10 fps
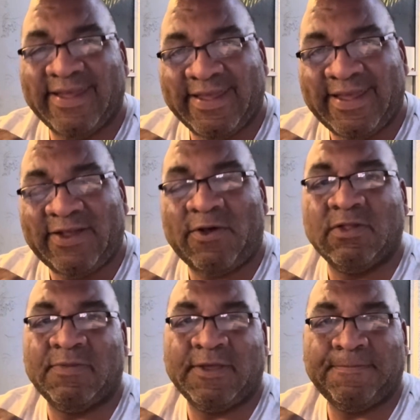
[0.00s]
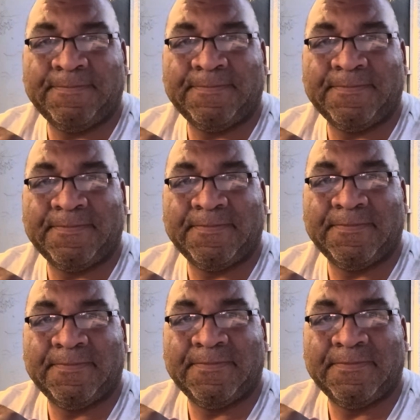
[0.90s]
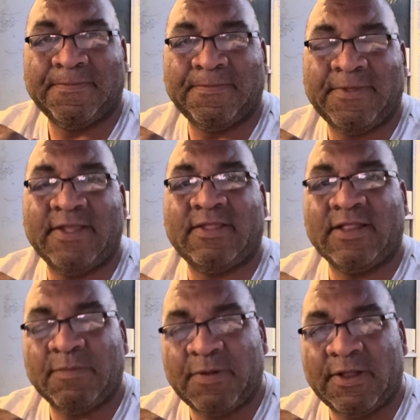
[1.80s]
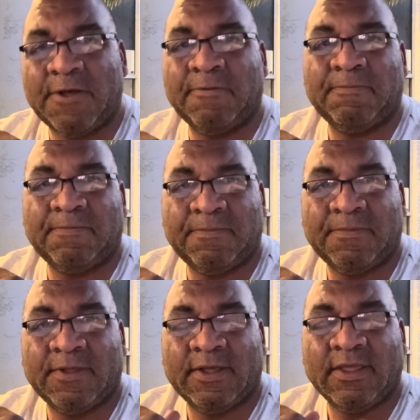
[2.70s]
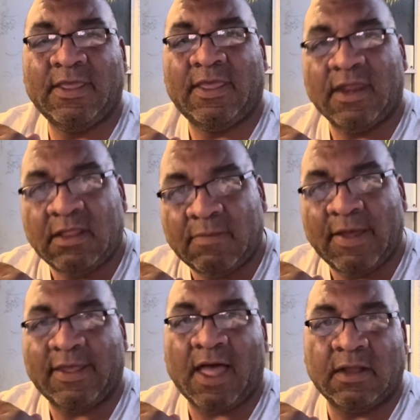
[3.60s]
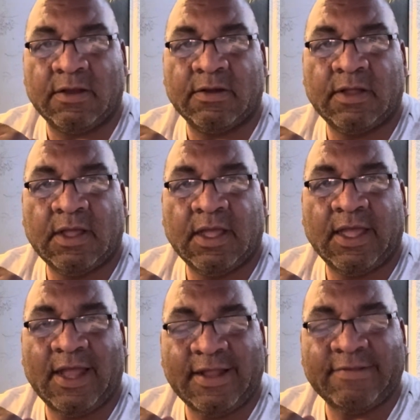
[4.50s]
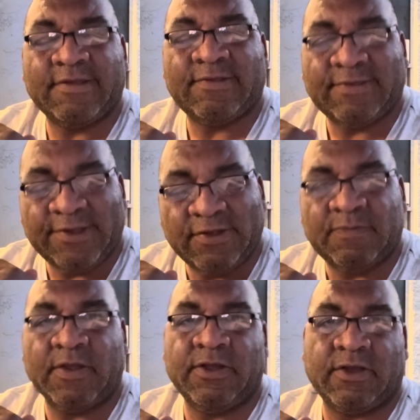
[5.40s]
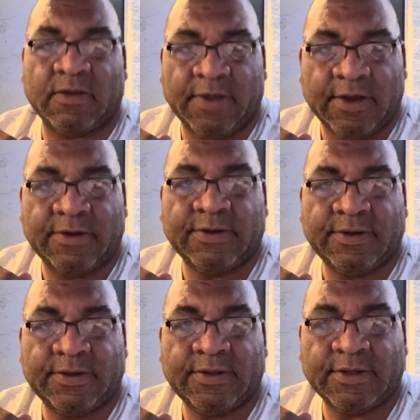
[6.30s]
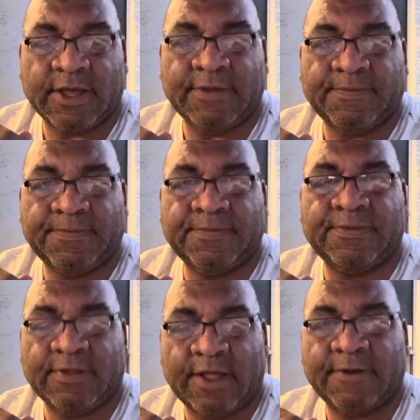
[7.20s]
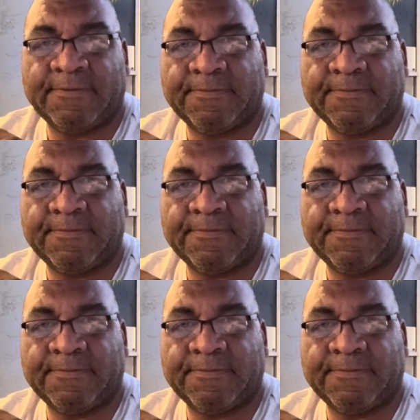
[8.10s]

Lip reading: get a hold of me. Hit the link below, get into my calendar, and let's get serious about your career. Okay? See you later.